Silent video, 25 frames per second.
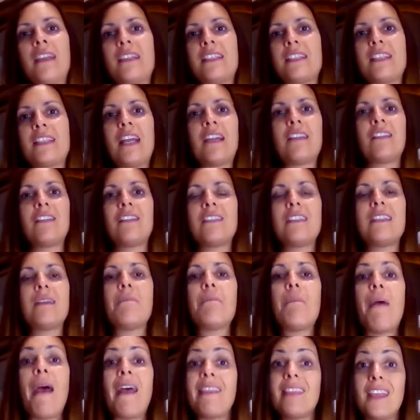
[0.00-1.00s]
It's not
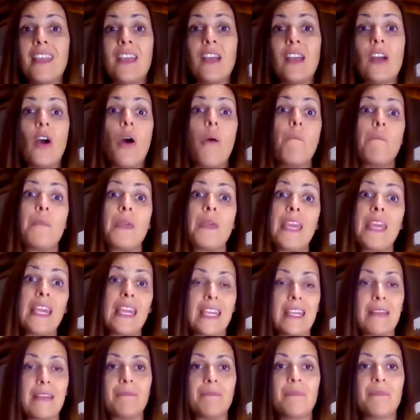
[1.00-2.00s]
depending on
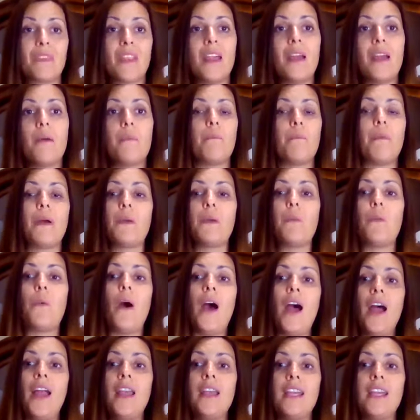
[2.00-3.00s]
me. But
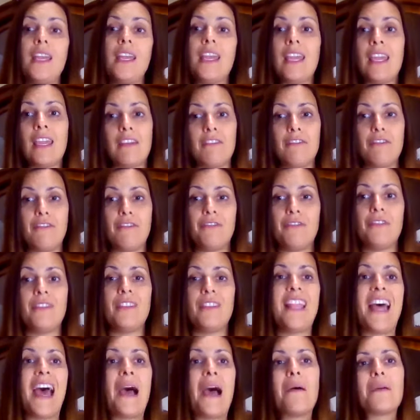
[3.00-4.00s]
what if
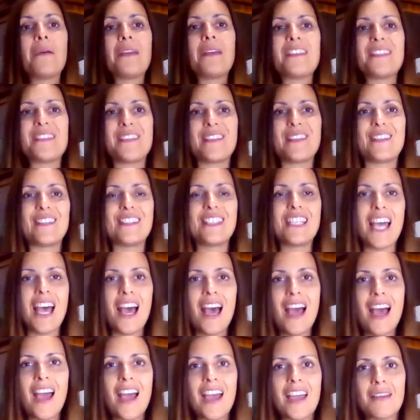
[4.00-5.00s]
now is the
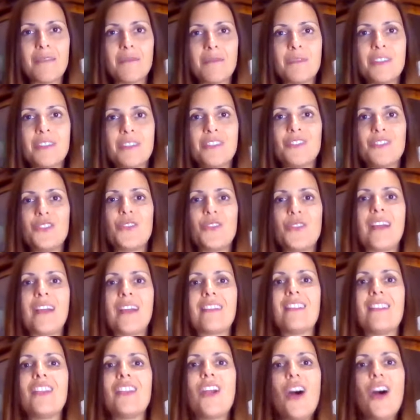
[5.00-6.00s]
time to
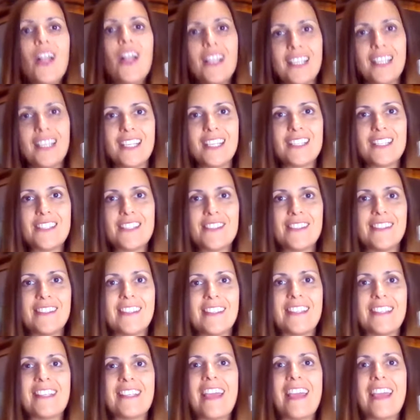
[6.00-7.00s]
acknowledge
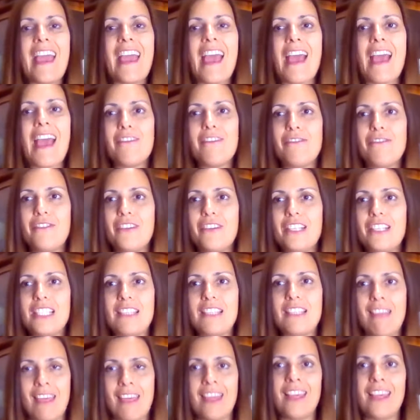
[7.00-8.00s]
that
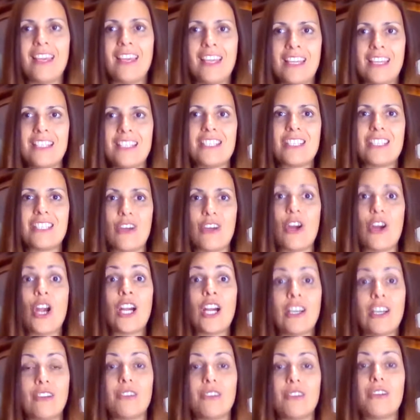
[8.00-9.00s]
everything is
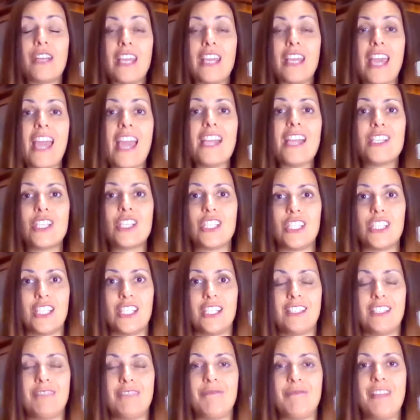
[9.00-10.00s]
your
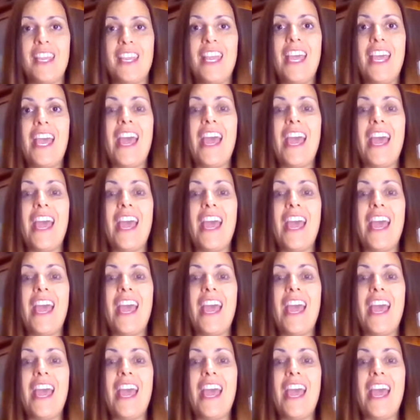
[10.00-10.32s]
creation?